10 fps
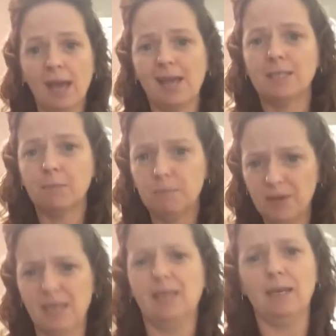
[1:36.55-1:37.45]
and to
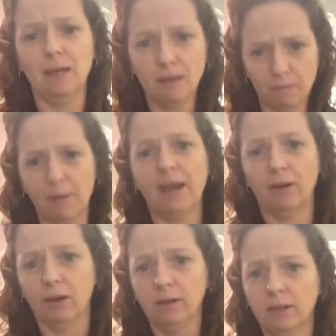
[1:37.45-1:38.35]
be
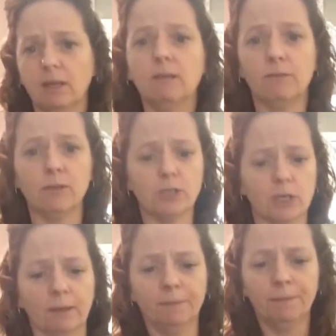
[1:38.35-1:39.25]
better in the future.